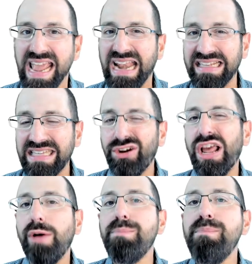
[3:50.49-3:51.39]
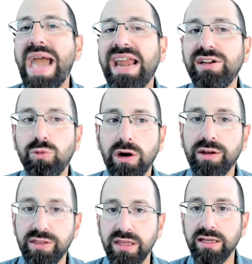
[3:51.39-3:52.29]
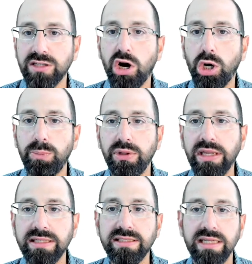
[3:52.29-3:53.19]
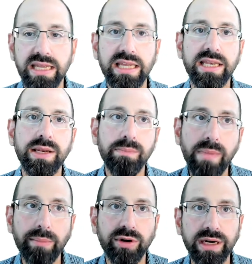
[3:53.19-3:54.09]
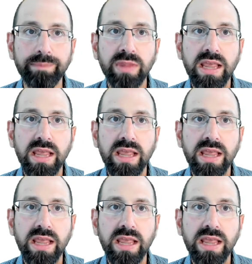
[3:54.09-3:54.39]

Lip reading: and it's there to help manage where things are placed in memory.